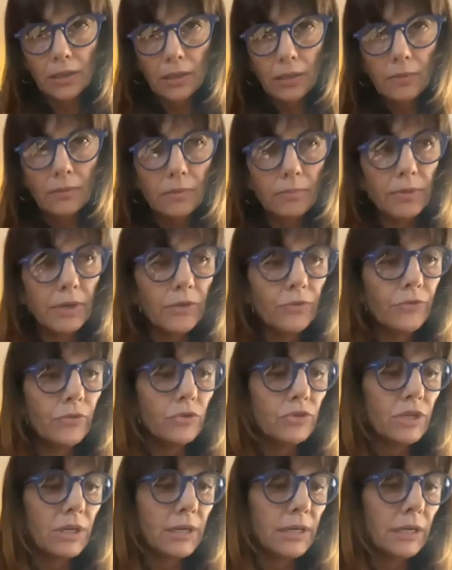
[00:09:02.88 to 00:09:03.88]
very few
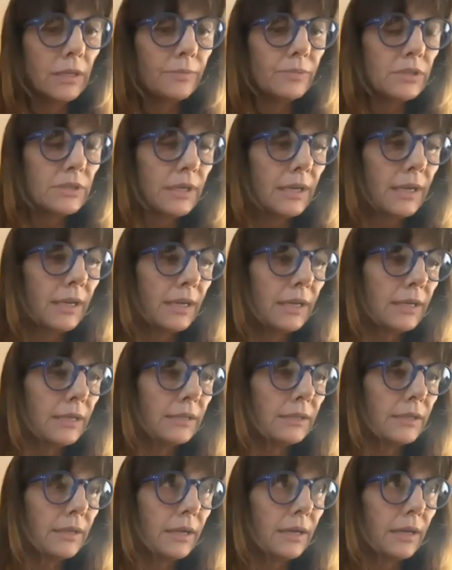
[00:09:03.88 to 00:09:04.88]
times,
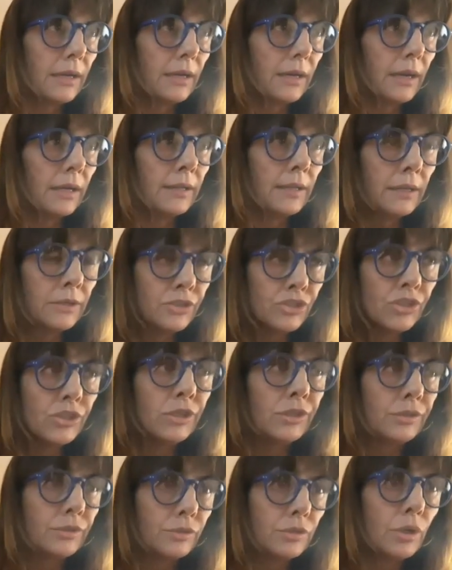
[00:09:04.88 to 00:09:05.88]
and then
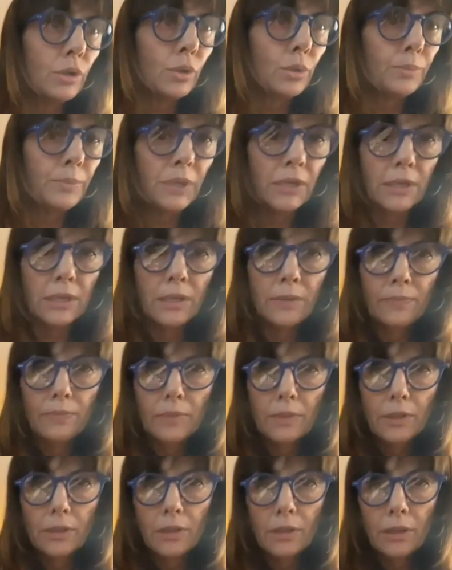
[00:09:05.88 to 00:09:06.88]
Cedar told me
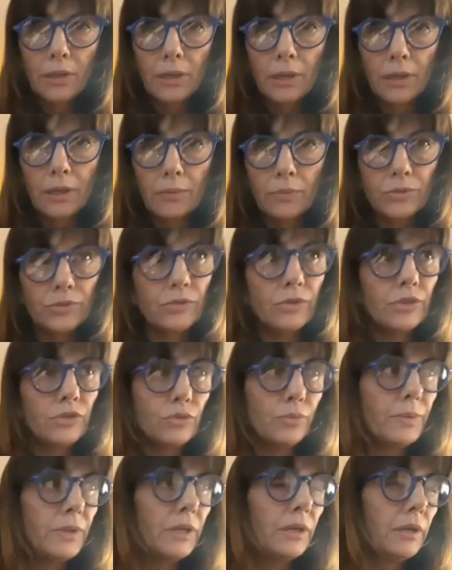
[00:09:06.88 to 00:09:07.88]
I was going to
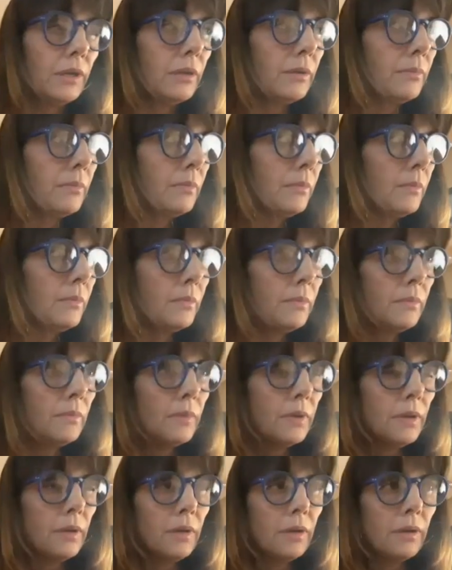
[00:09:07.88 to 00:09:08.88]
be
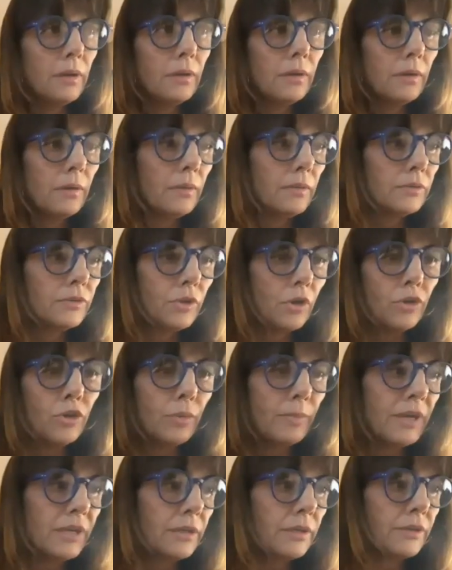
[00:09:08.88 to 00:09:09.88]

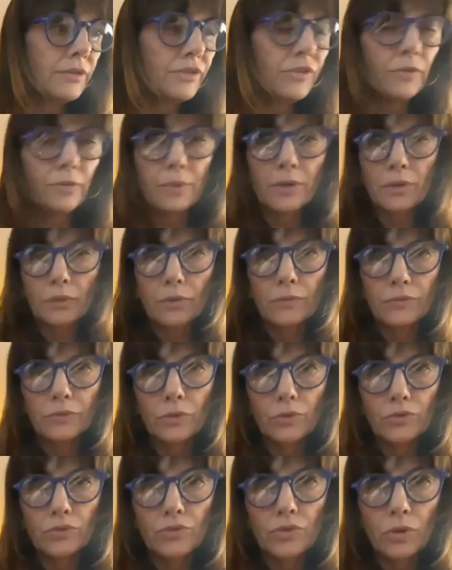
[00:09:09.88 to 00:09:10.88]
documenting several of
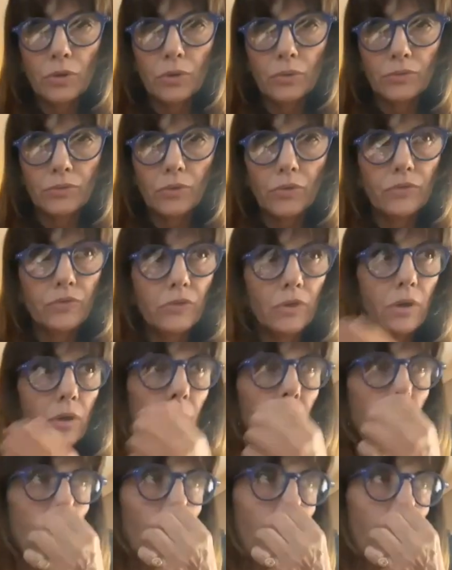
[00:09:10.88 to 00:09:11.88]
those shows.
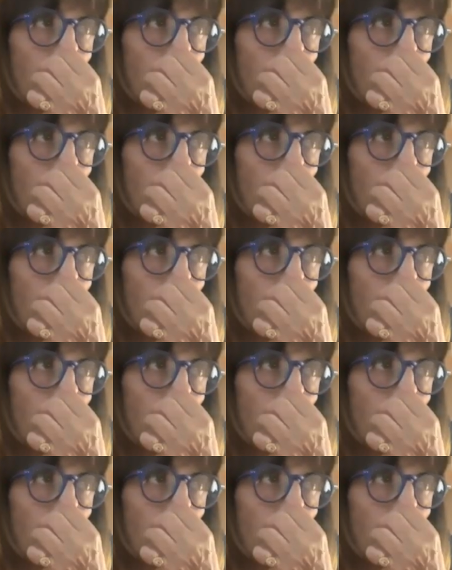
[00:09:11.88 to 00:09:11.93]
So